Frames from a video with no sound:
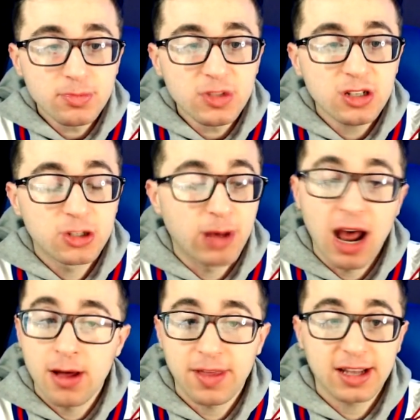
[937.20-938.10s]
So, but
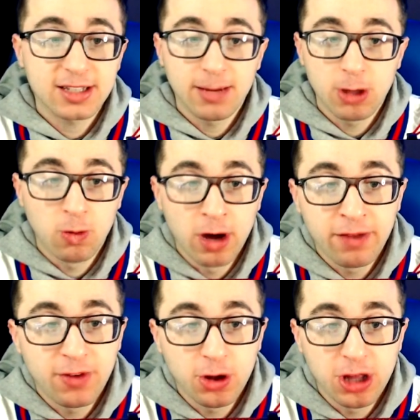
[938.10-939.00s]
I don't think it's going to be the one
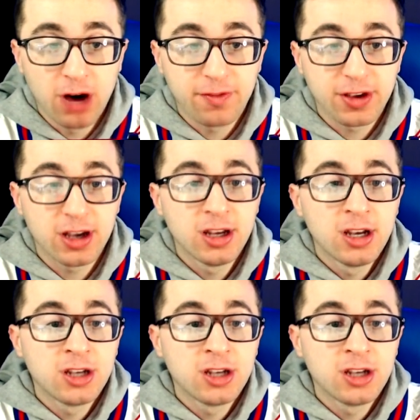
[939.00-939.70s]
in Philadelphia.